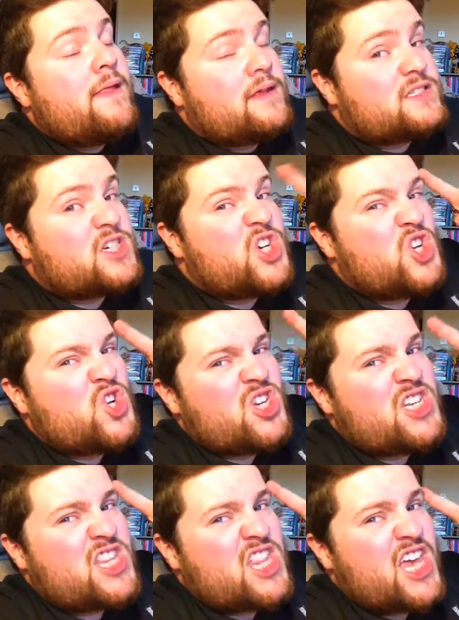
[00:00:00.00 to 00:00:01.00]
That's a
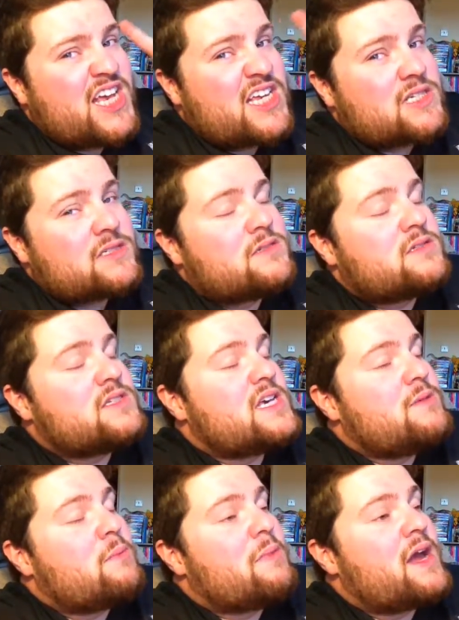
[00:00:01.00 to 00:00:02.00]
good thing to
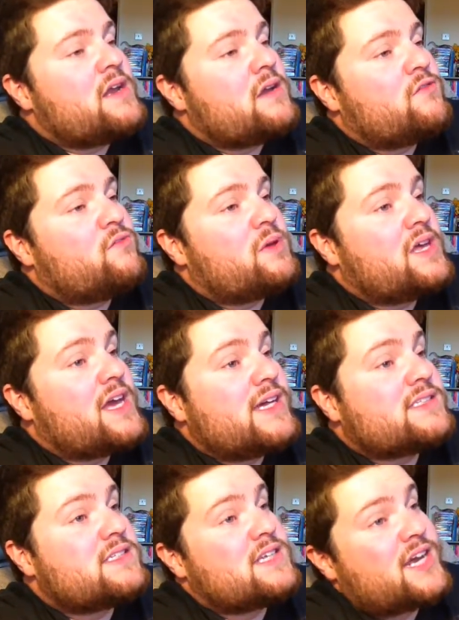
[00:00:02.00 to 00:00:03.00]
keep in mind of. But
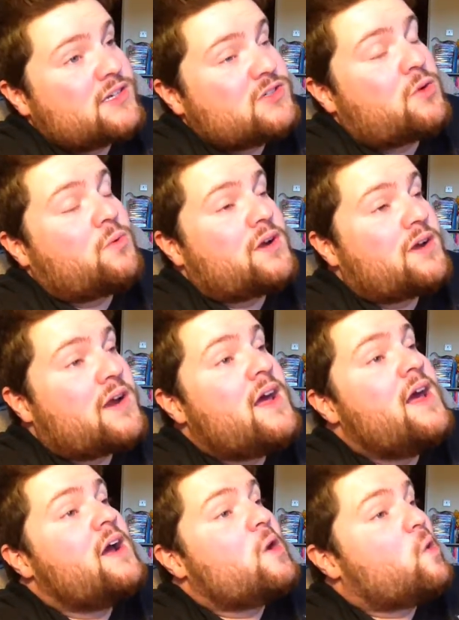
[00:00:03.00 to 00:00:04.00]
yes, the dinosaur one,
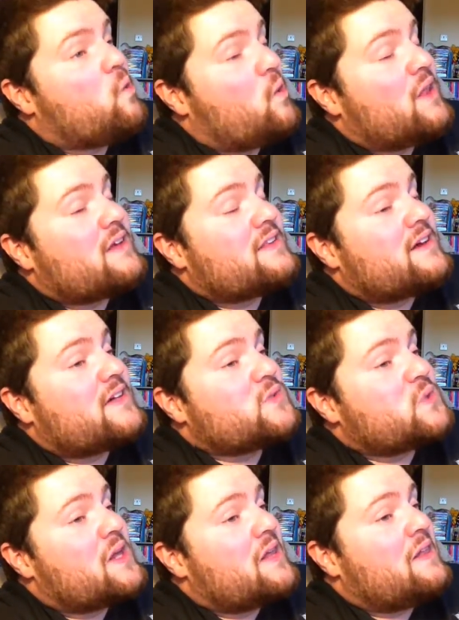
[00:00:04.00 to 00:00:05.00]
quite like that as
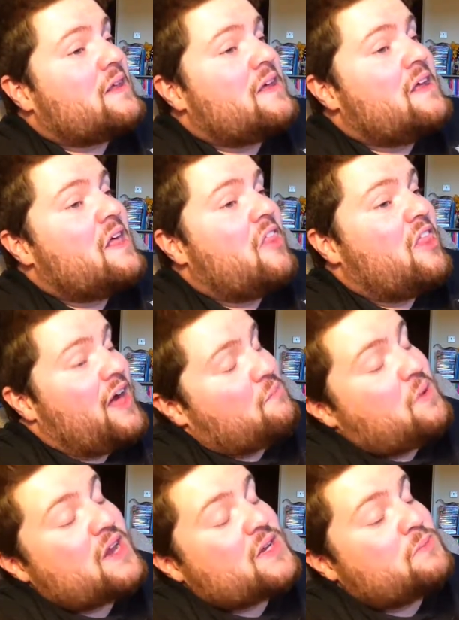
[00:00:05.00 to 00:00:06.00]
well. That
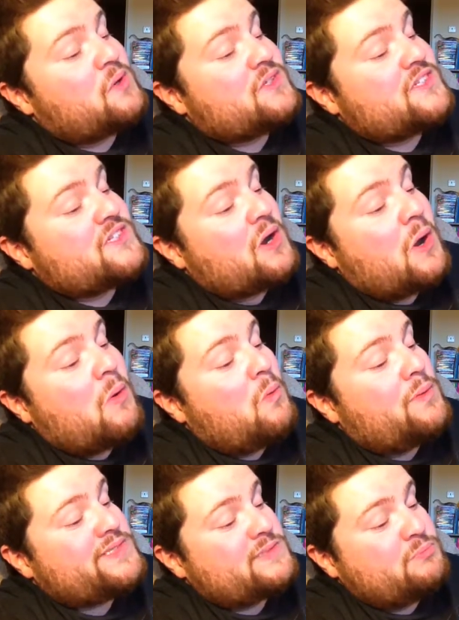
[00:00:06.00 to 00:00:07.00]
pink monster
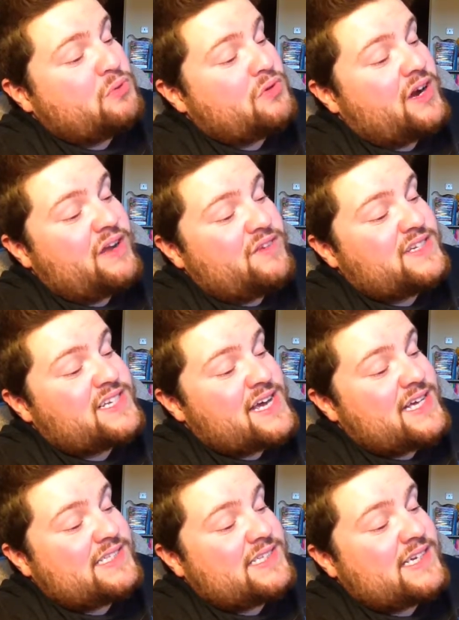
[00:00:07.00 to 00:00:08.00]
was pretty
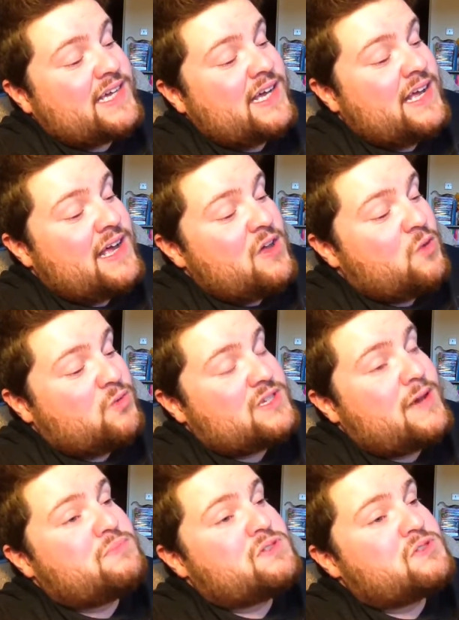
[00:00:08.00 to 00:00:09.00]
fantastic. Those
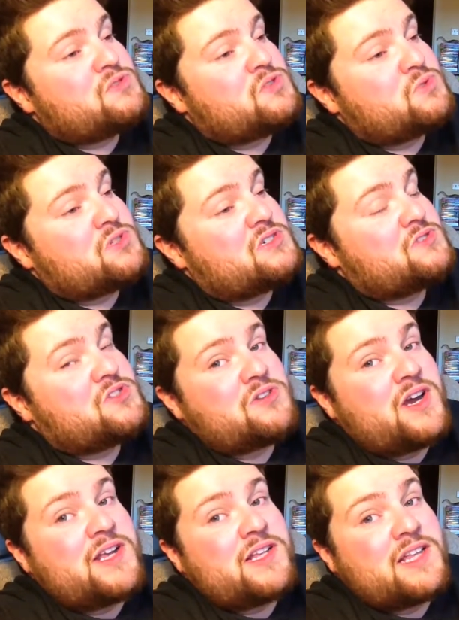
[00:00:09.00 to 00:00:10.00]
episodes where she was
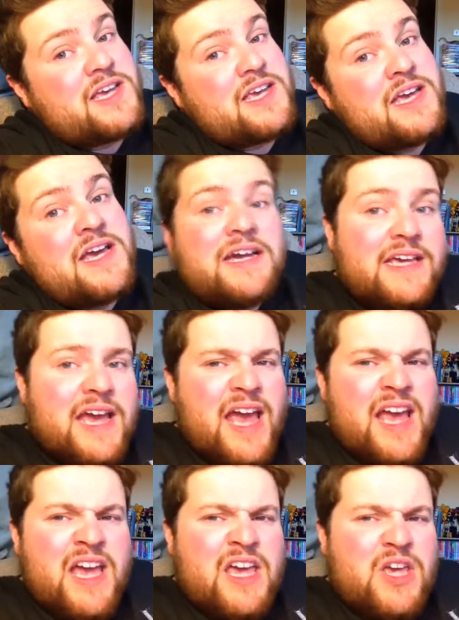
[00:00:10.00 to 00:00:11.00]
trying to like
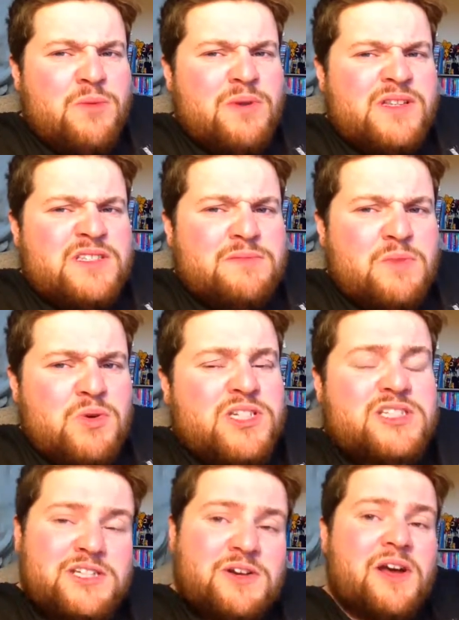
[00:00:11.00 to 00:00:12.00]
get humans emote
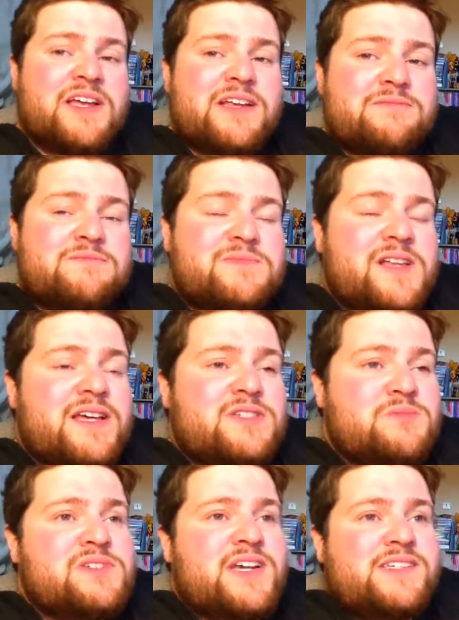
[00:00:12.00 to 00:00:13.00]
because you know how like in like
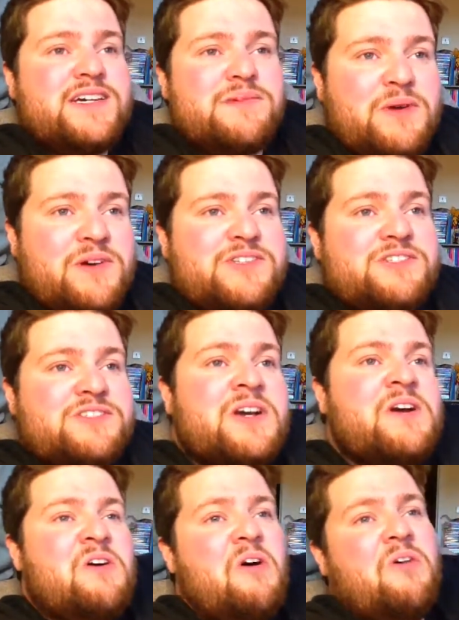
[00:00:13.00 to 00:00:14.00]
Super Sentai Power Rangers,
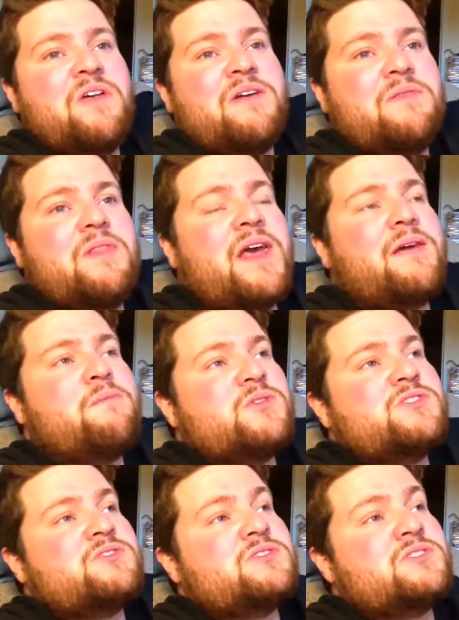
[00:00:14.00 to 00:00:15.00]
all the like
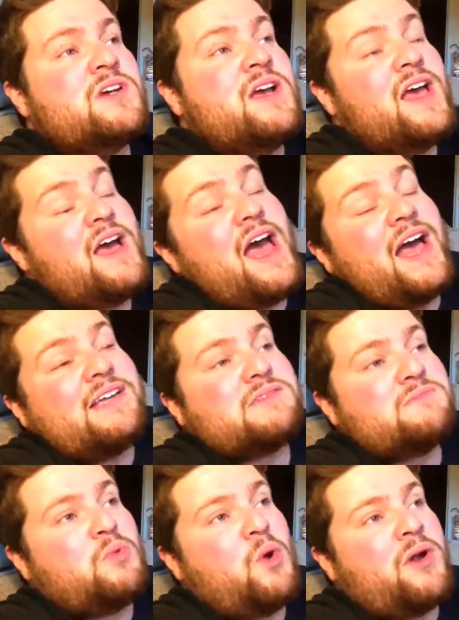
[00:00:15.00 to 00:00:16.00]
monsters at
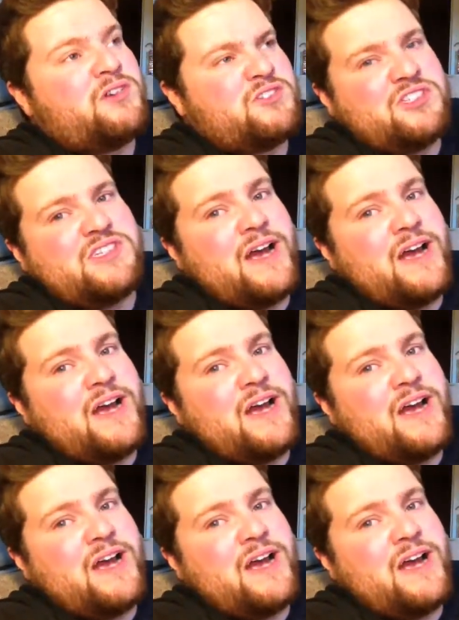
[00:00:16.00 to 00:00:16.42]
some point or just